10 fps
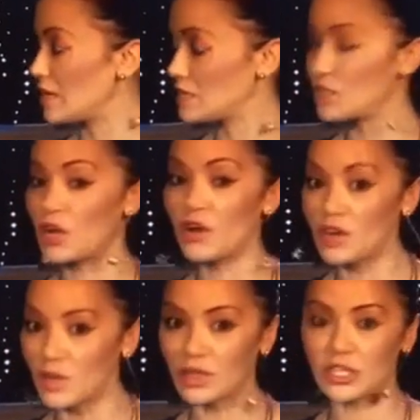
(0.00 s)
He's the
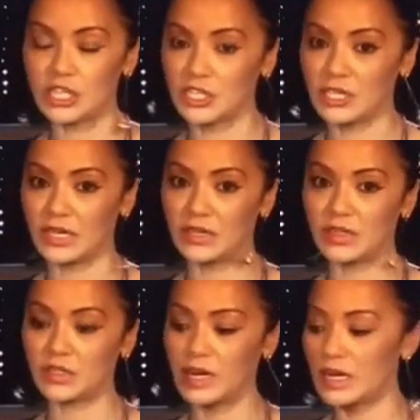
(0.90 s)
only one that teaches that in
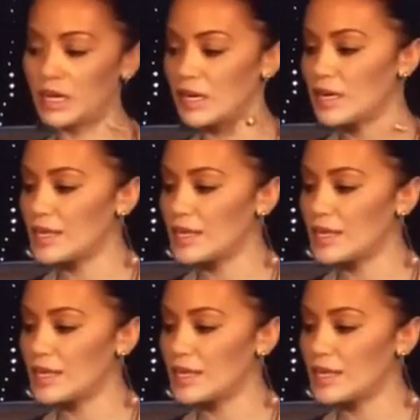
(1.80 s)
Australia.